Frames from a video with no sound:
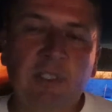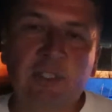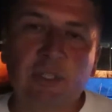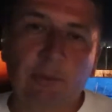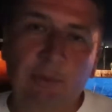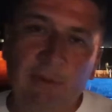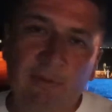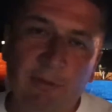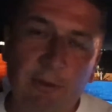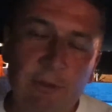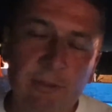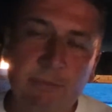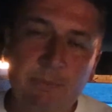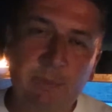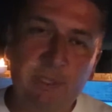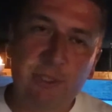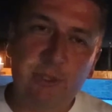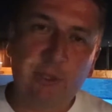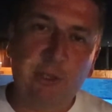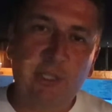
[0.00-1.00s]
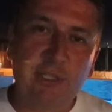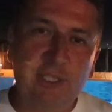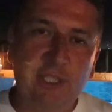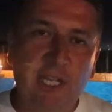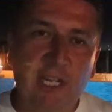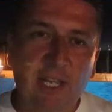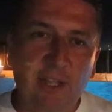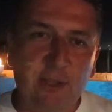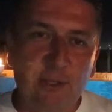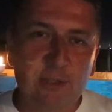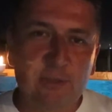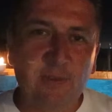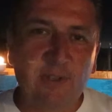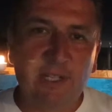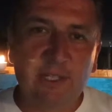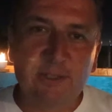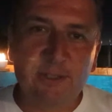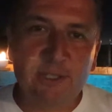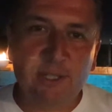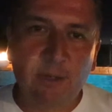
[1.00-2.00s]
so be sure to check out those
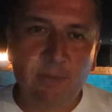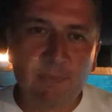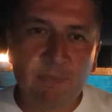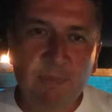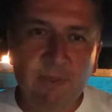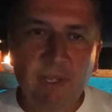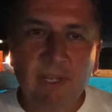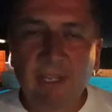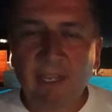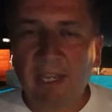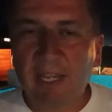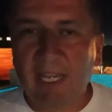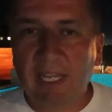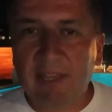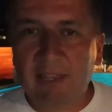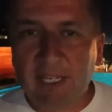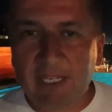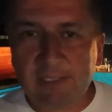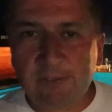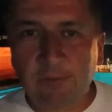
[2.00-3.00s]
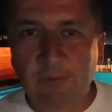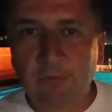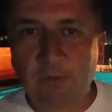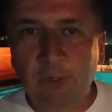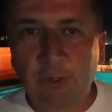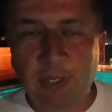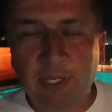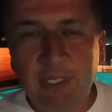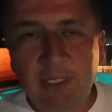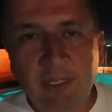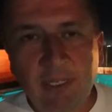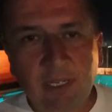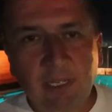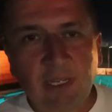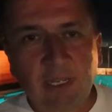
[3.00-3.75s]
videos. So again, thanks for viewing.